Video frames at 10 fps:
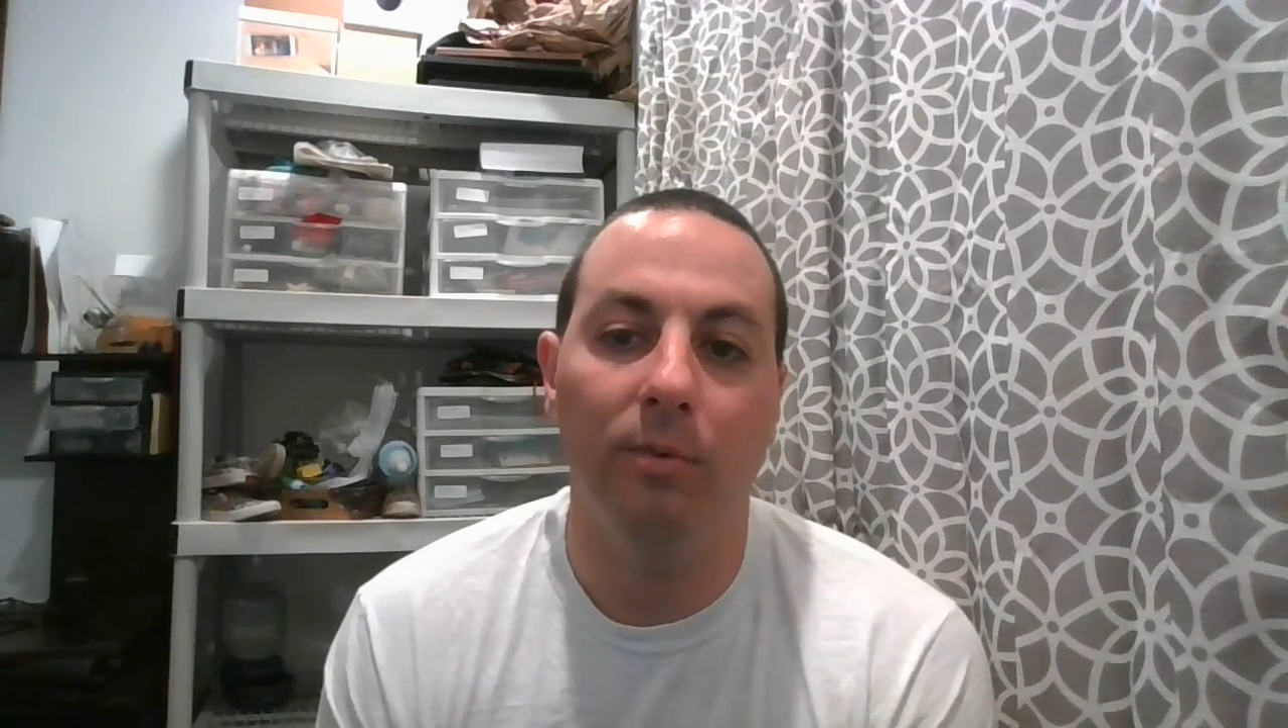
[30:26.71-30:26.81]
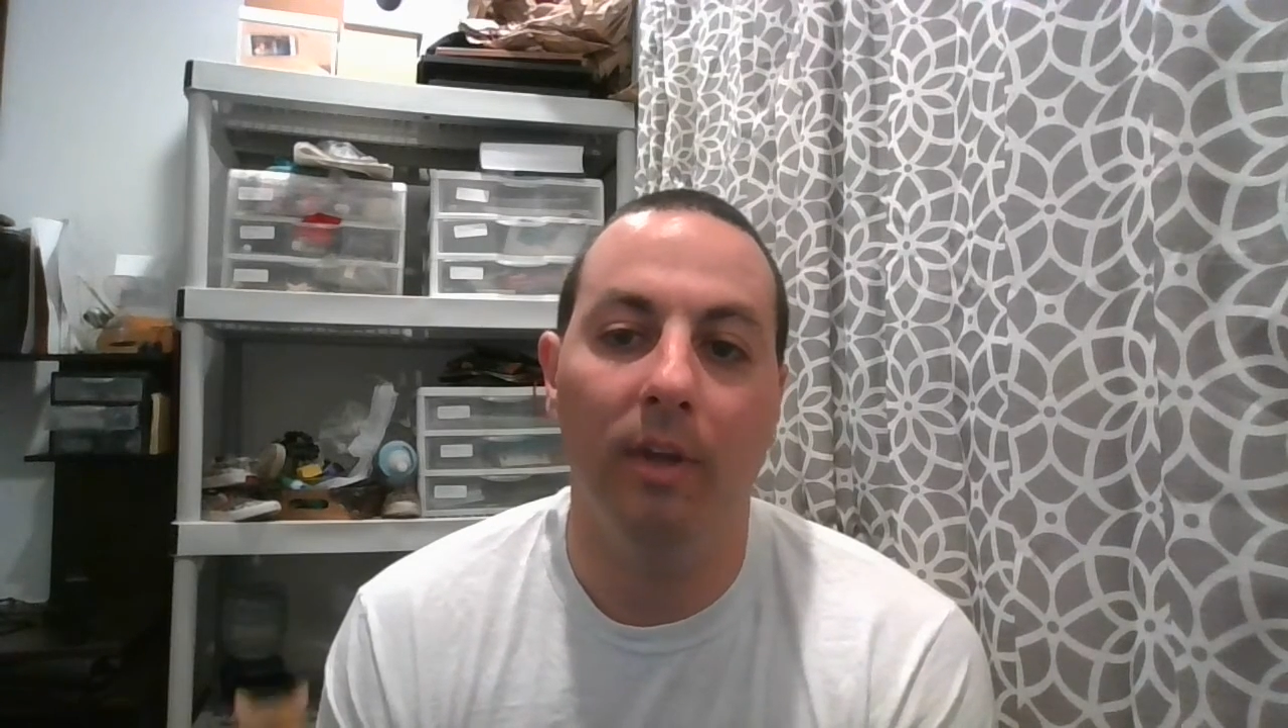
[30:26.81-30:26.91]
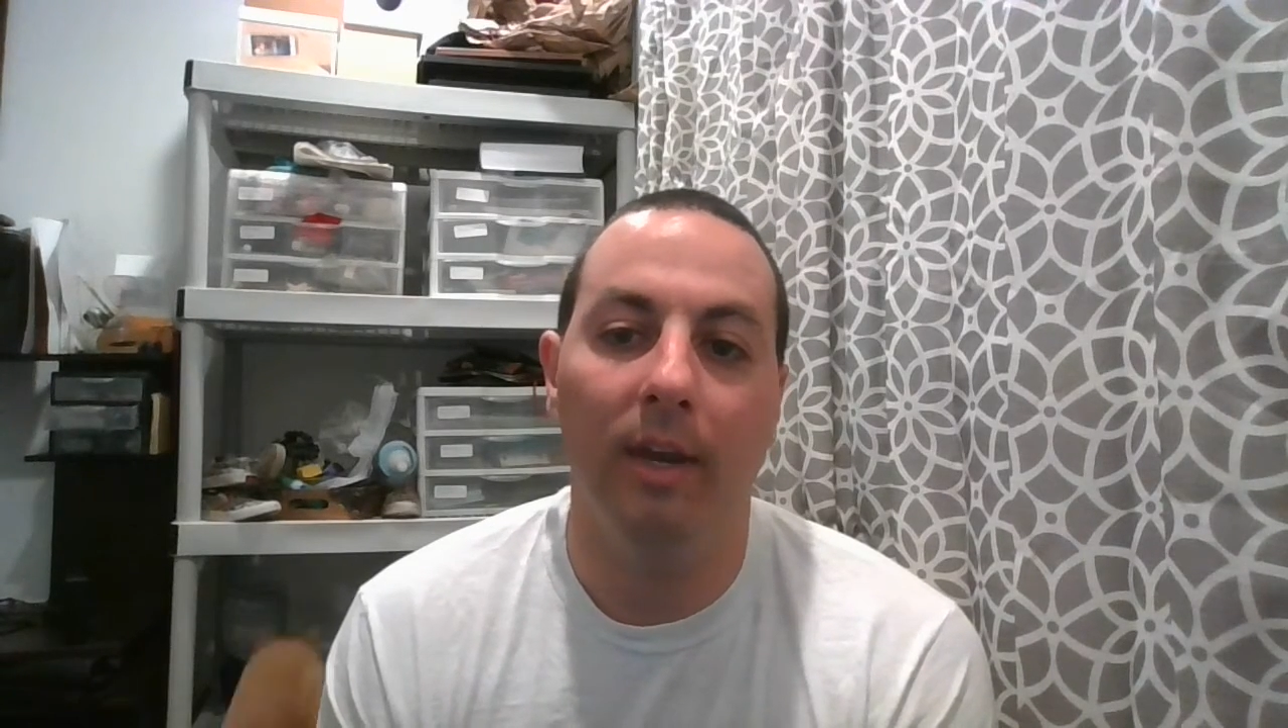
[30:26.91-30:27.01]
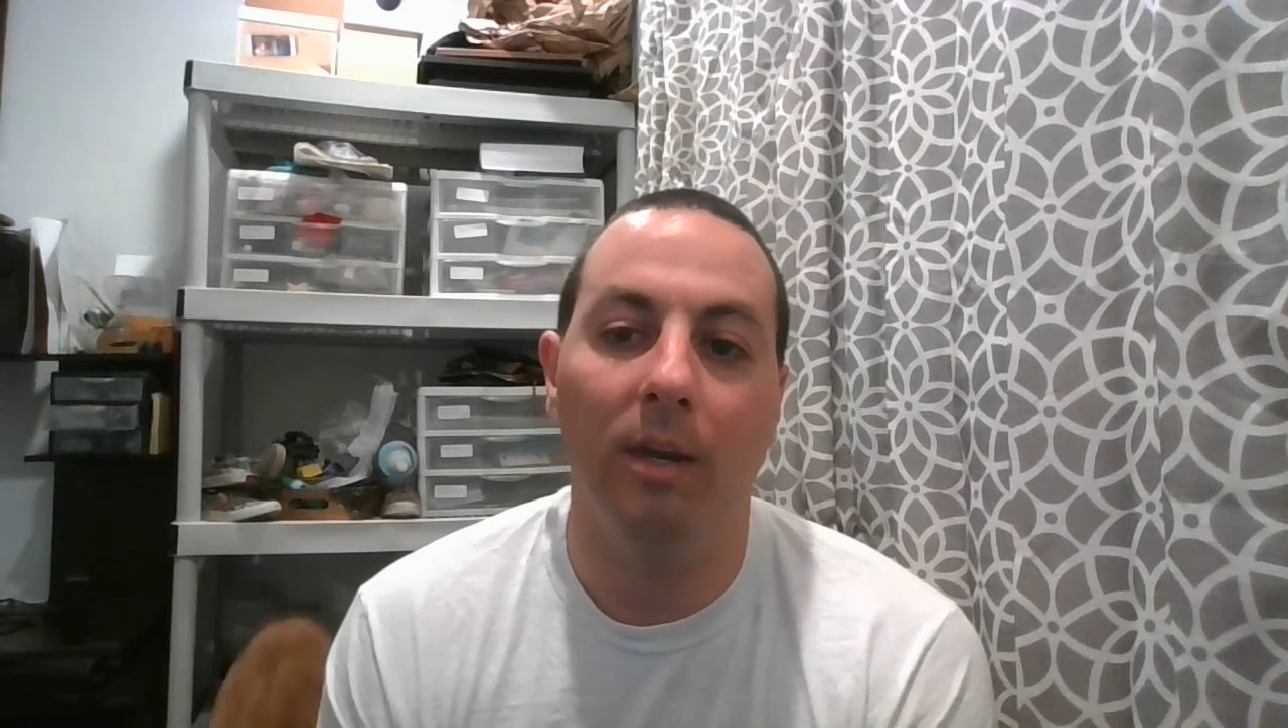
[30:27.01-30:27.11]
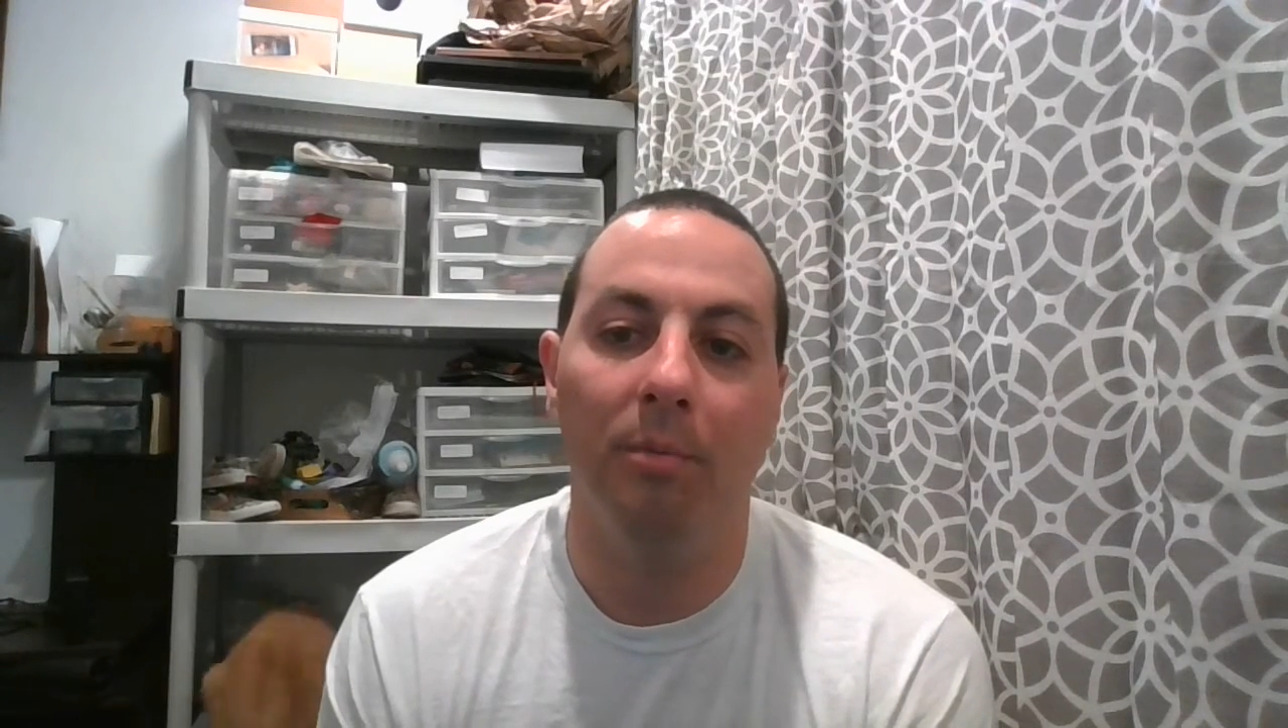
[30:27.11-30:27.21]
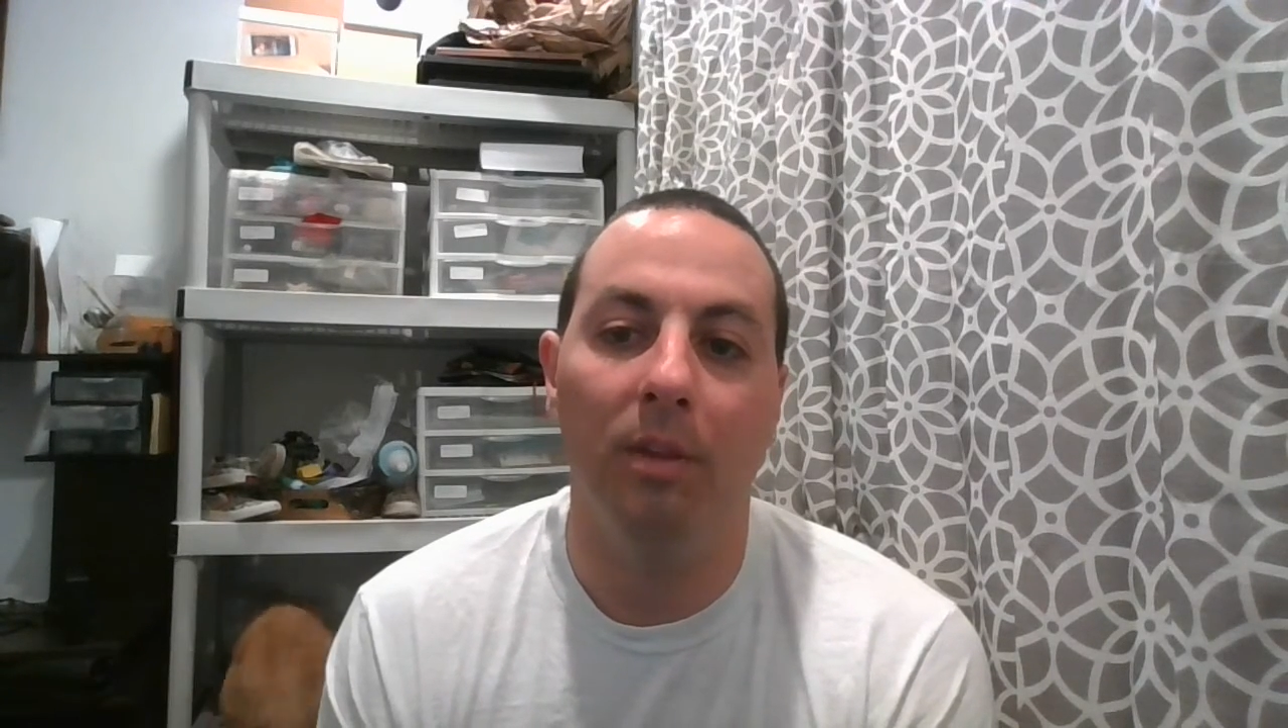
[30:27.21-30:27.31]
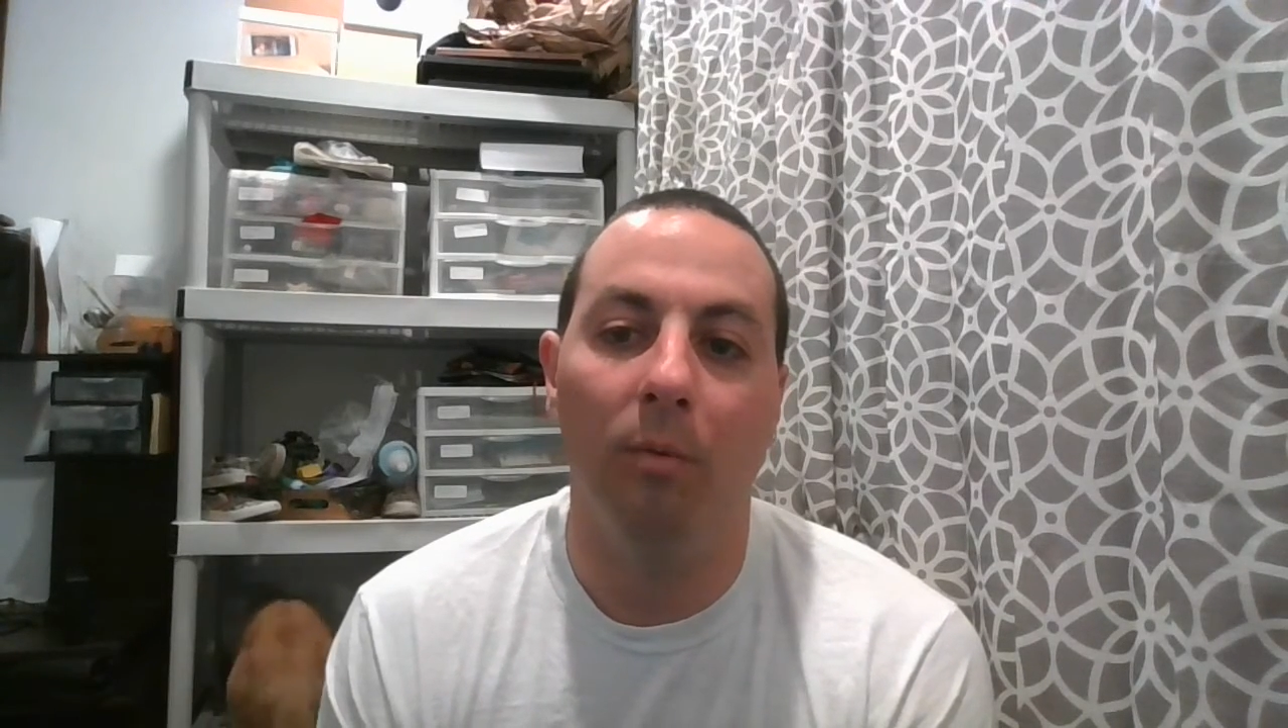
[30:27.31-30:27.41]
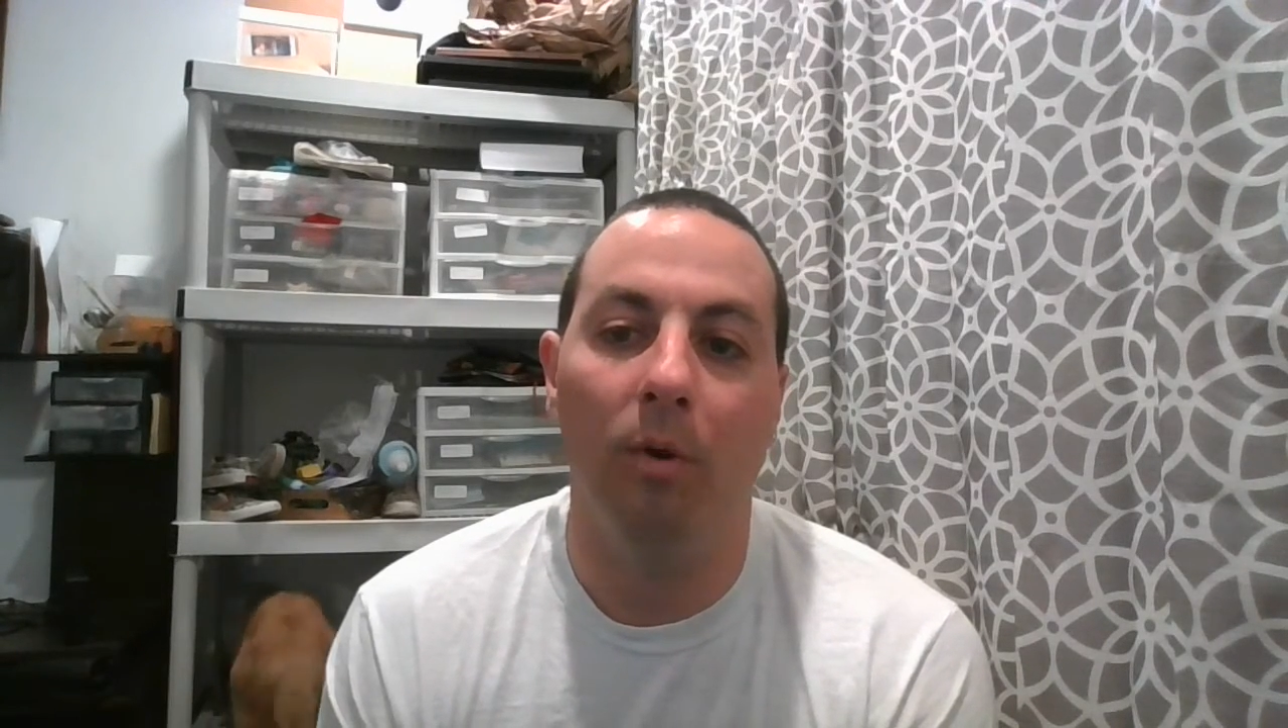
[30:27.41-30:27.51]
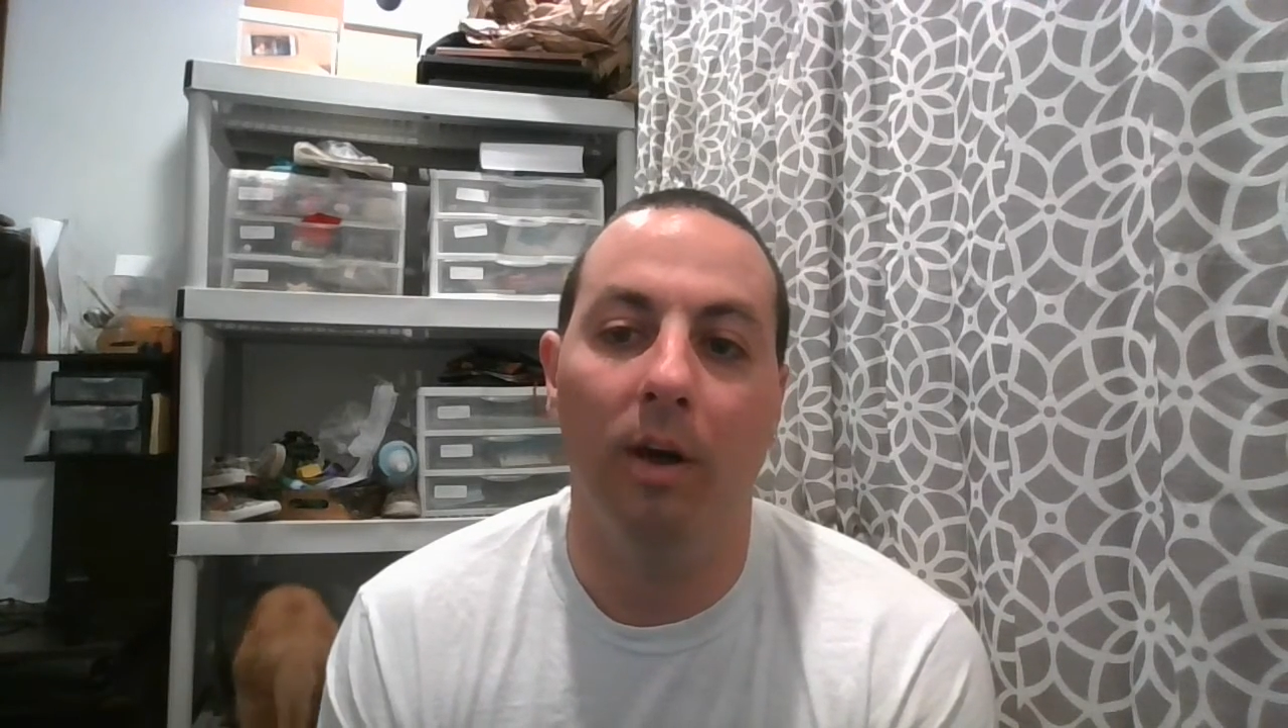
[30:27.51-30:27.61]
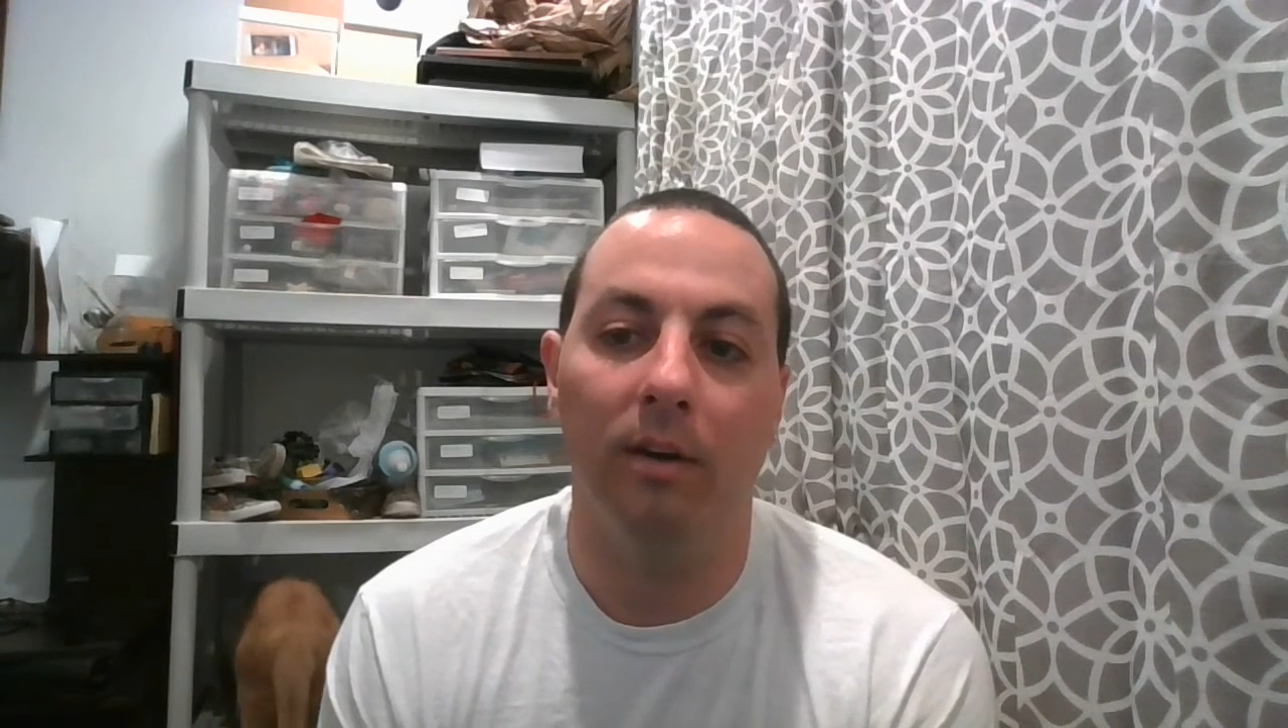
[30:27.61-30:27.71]
will end up in the
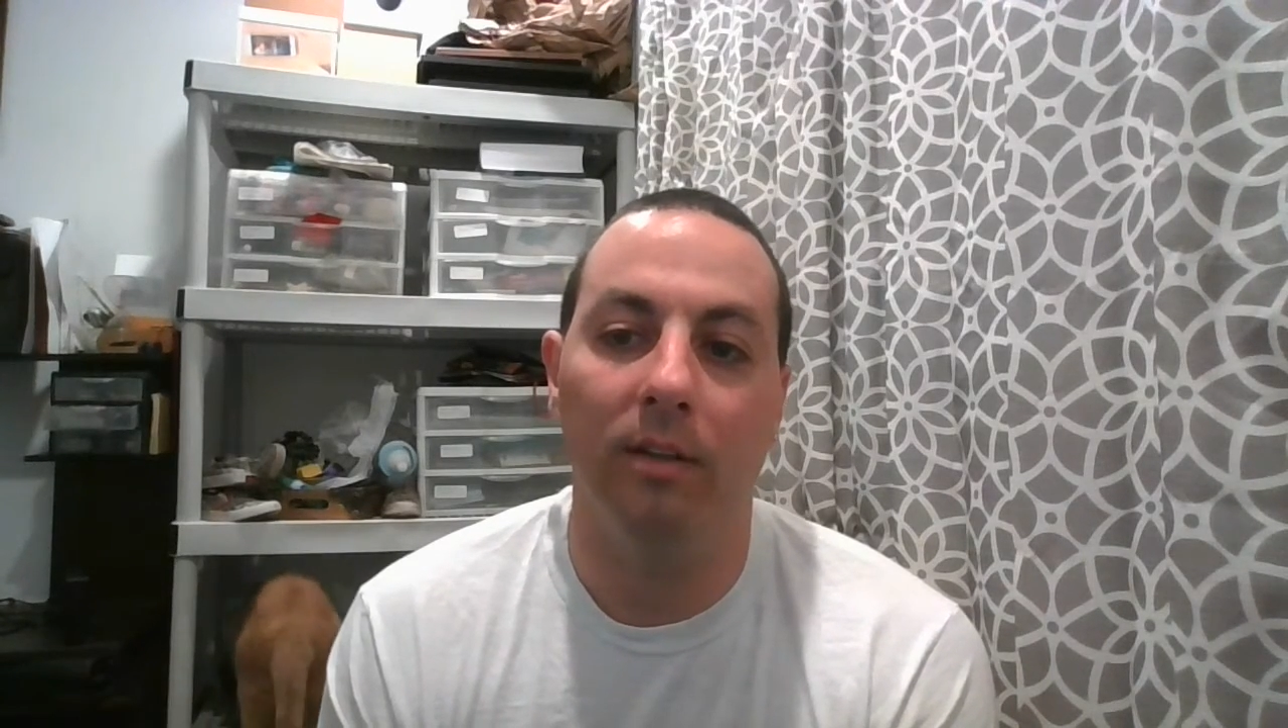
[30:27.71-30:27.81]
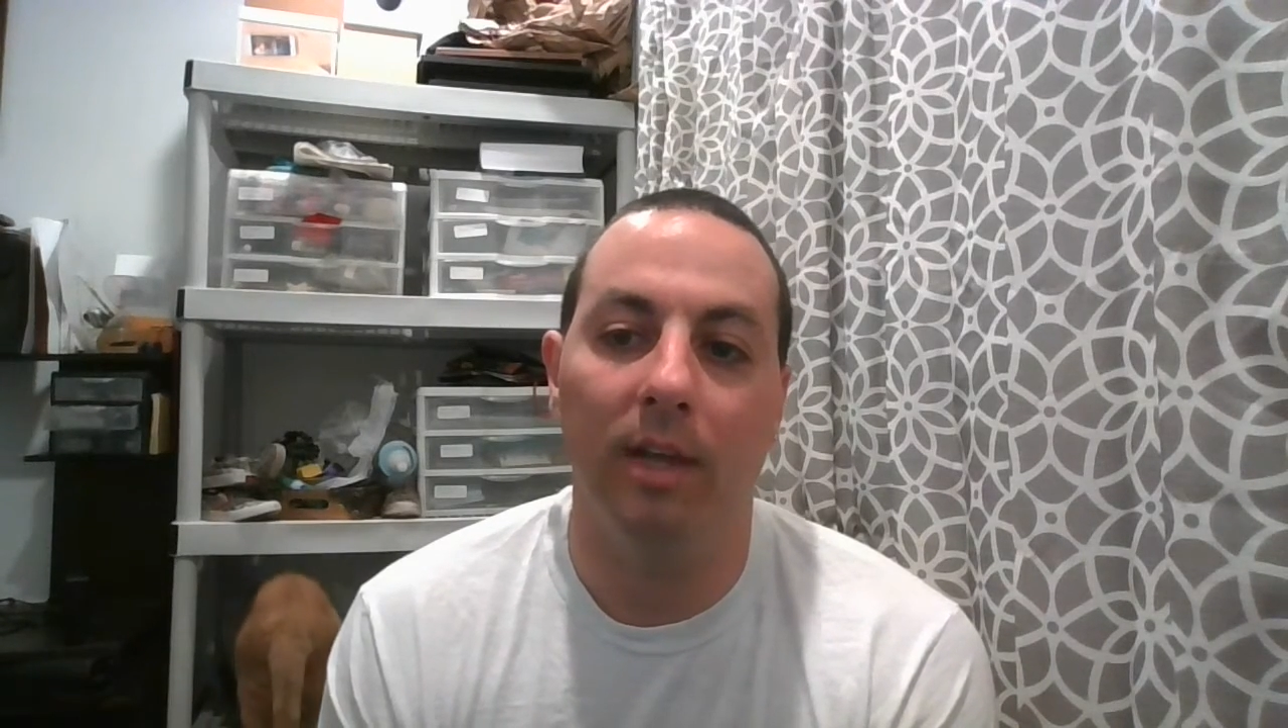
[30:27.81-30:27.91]
water.